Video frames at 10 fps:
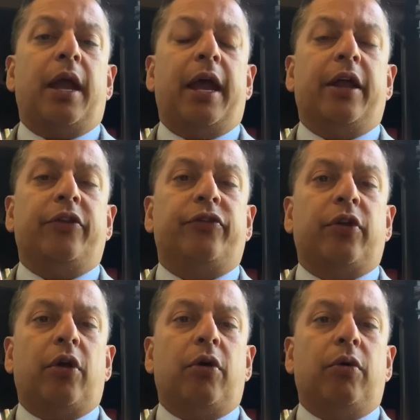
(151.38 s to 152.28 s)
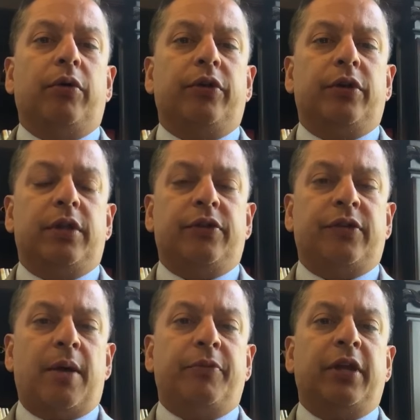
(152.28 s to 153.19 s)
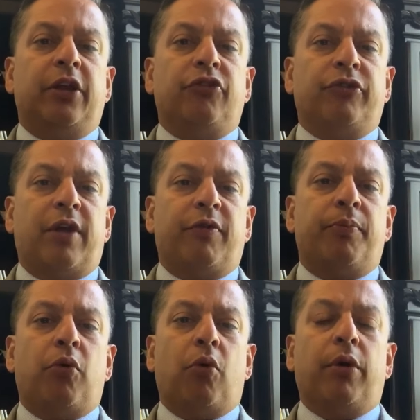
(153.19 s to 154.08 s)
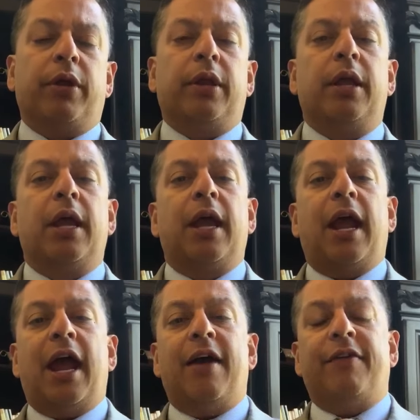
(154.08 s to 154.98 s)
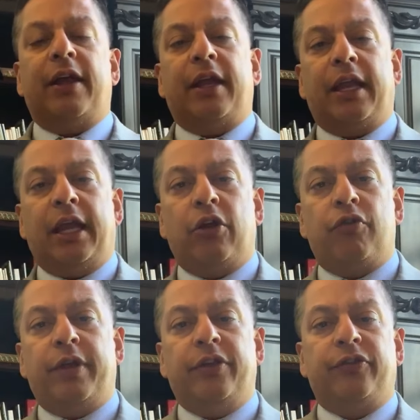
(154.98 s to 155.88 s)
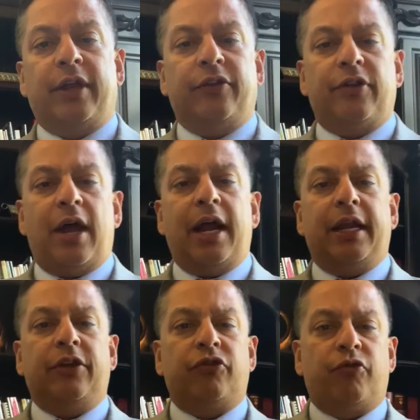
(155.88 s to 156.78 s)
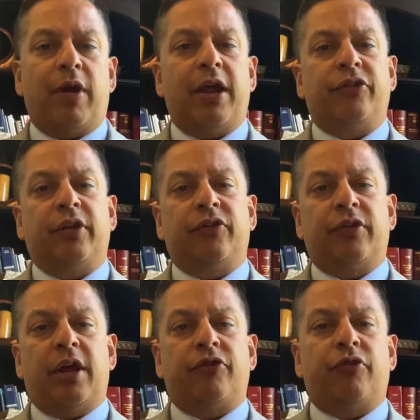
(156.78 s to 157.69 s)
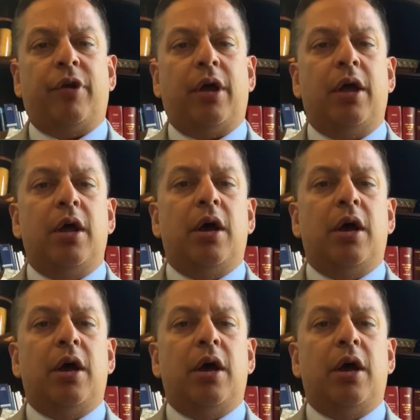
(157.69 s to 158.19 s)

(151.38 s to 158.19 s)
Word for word: And so some teachers have reported having increased anxiety, stress, etc.,